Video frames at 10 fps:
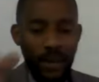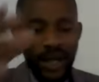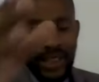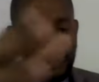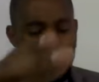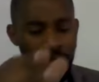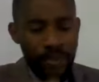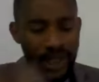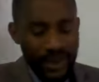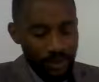my last
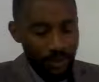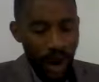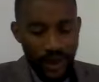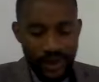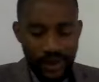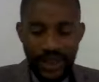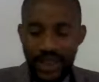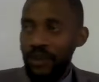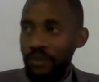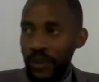my last part, and
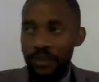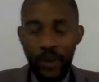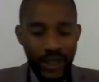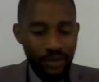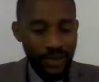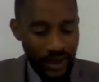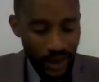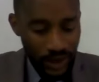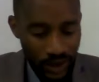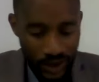then maybe we can have
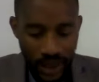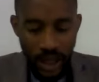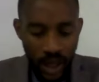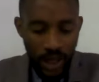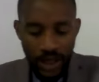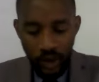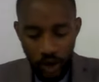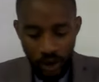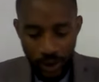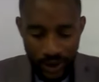discussions and
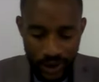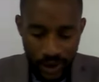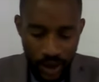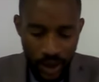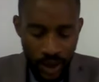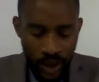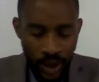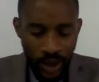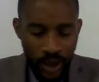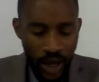contributions.
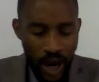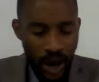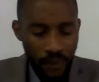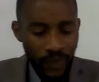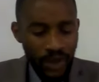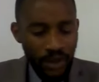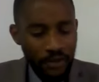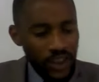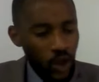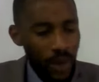Uh, the
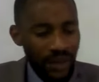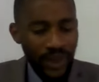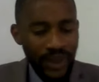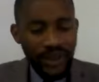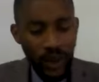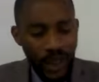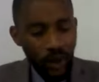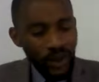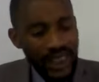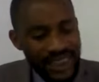first commandment, uh,
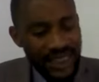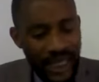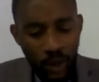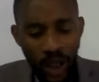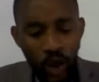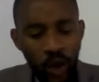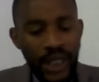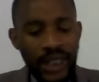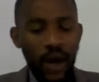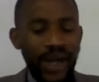and on this day, we are
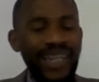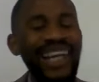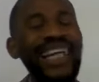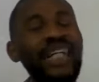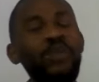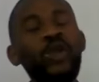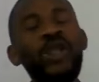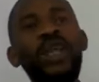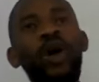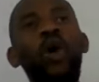looking now at the link
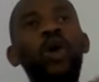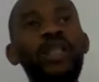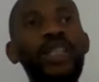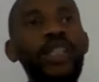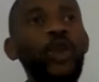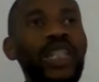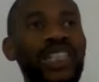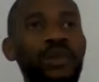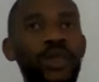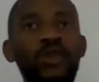between the Old and the New
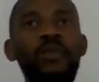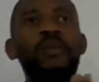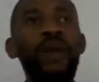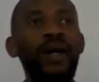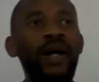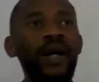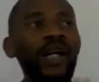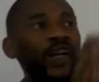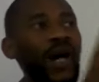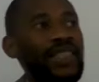Testament. Remember,
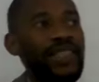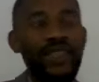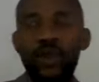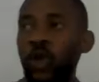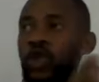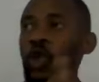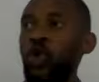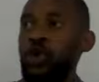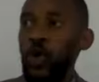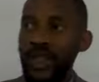Christ also
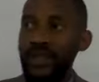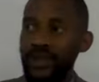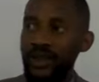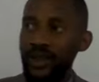quoted